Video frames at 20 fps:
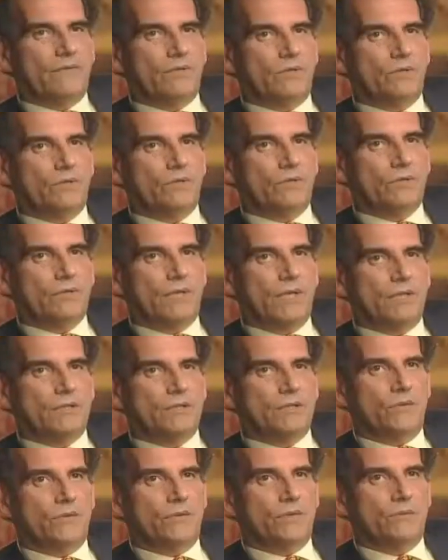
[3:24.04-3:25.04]
of evolution
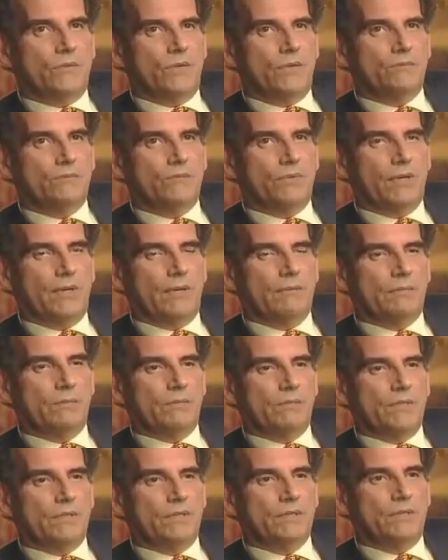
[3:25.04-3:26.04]
has only one
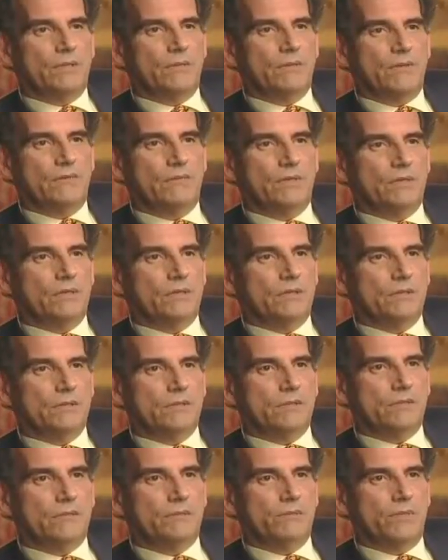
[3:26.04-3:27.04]
problem. There's no evidence
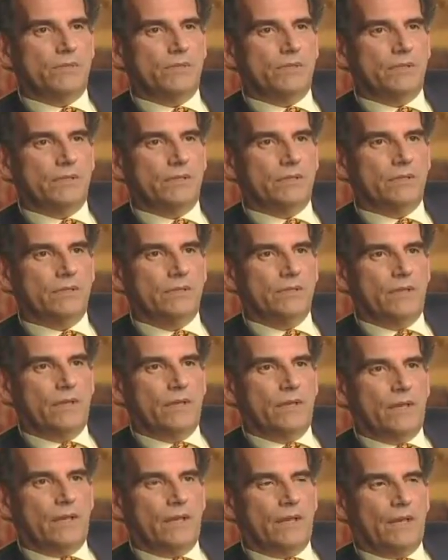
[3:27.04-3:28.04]
to support it.
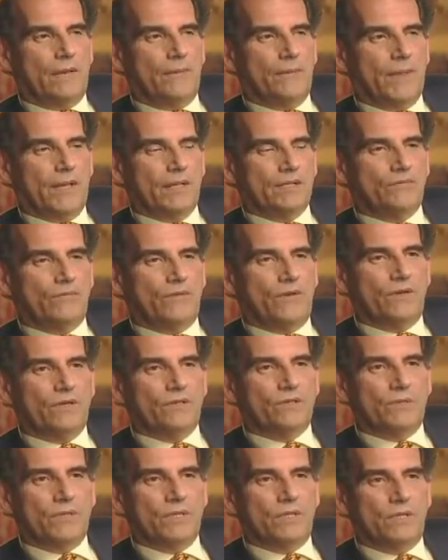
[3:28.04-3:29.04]
As
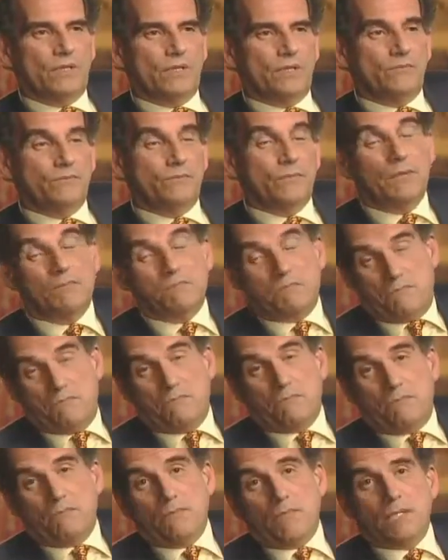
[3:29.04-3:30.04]
far as we know,
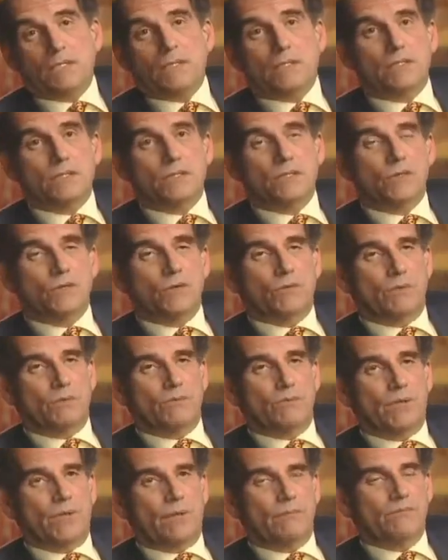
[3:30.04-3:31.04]
and that's a
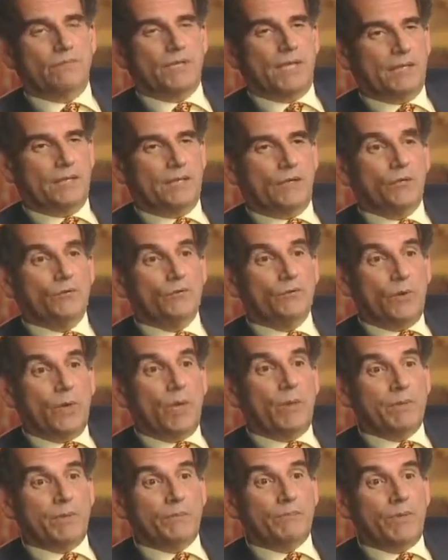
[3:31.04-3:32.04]
considerable problem, not an
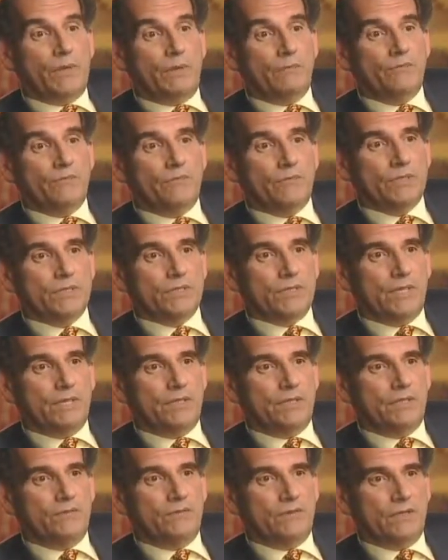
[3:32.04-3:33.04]
overwhelming problem for a
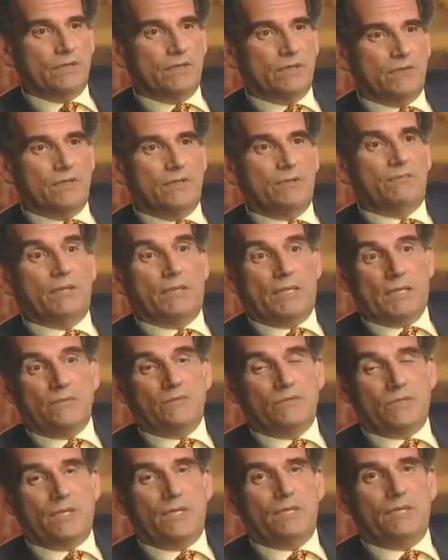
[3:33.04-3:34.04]
scientific theory. There are
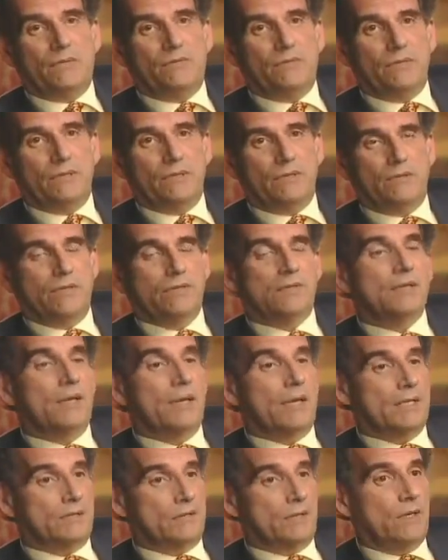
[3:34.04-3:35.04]
plenty of scientific theories
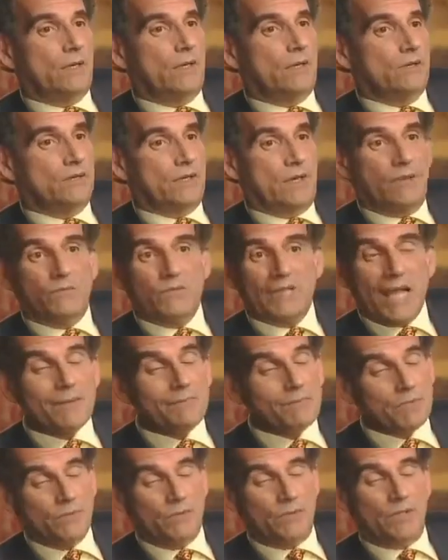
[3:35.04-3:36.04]
that lasted a long time with
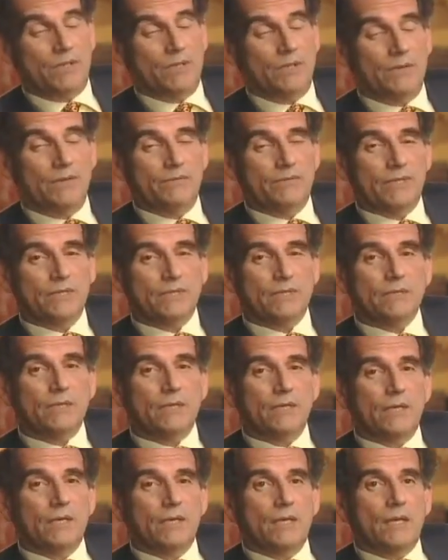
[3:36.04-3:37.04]
absolutely no
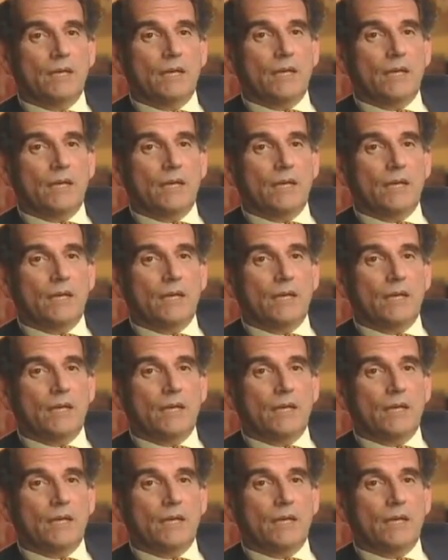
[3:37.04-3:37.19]
evidence.